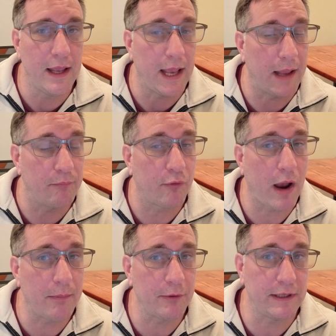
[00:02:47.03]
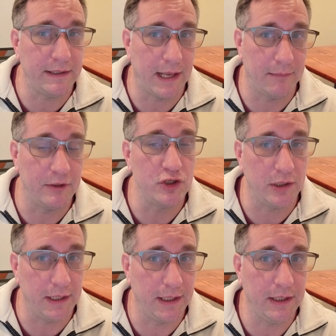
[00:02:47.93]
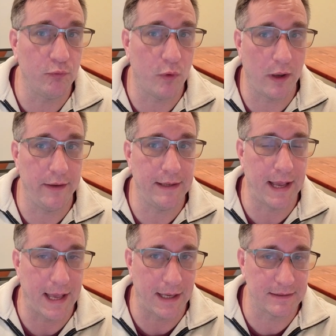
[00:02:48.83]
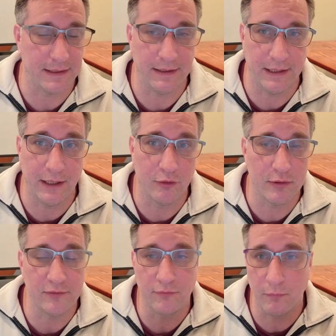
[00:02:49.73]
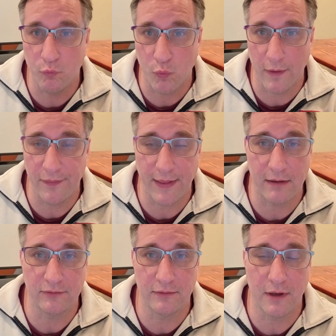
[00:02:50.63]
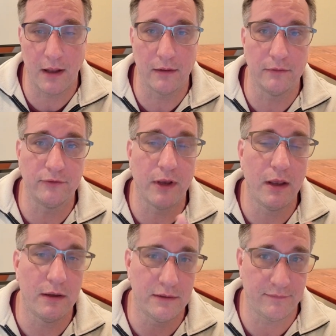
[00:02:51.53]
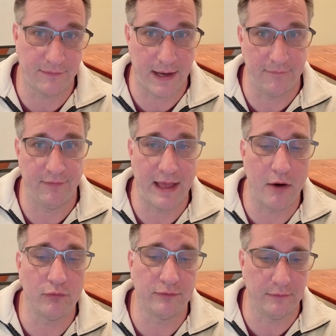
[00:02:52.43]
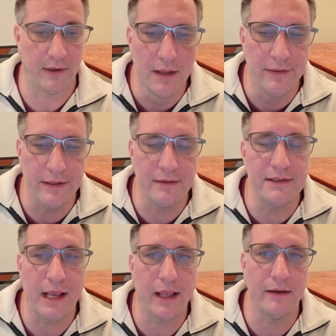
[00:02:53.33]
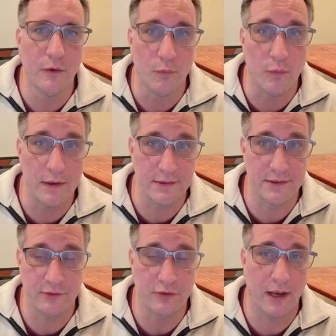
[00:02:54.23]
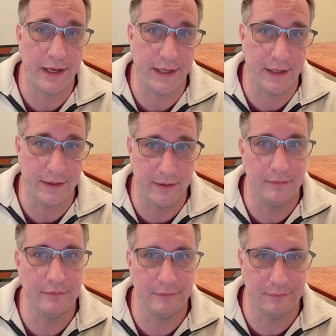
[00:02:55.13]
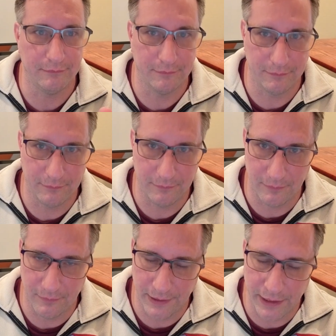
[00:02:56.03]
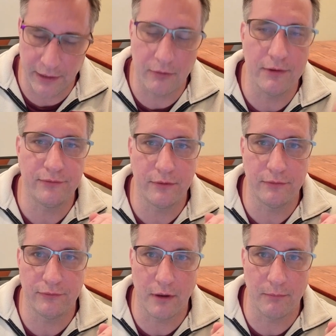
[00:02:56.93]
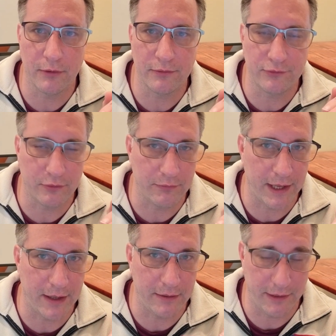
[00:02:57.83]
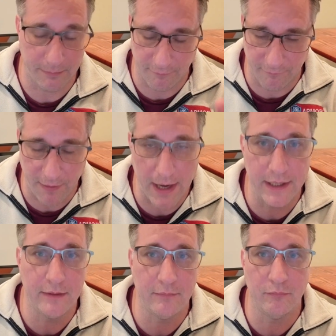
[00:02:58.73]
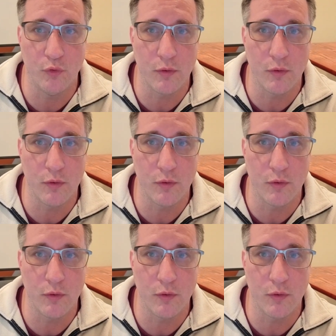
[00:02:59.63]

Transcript: And property damage in any one accident increased from $1,000 to $5,000. The intent was to try and increase those numbers so that they provided more